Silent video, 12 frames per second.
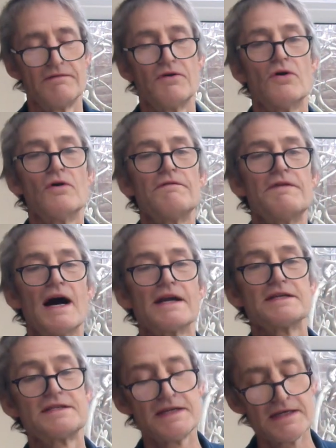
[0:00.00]
For
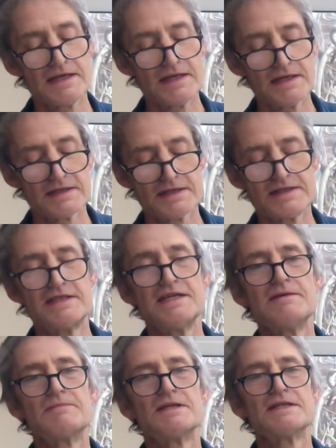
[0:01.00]
vanity is a
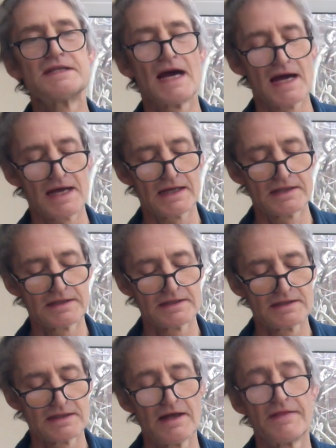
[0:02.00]
demon's hand
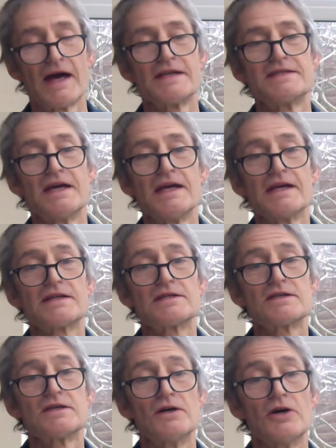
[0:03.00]
that
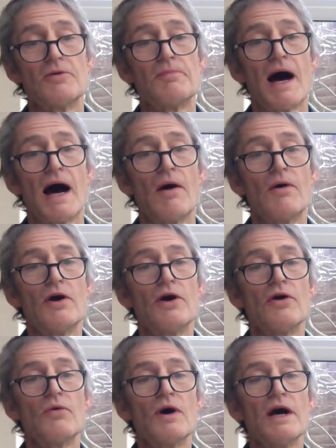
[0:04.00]
takes her
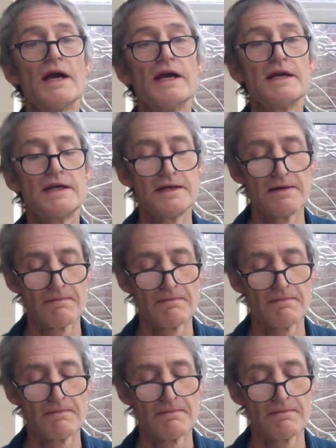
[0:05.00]
power away.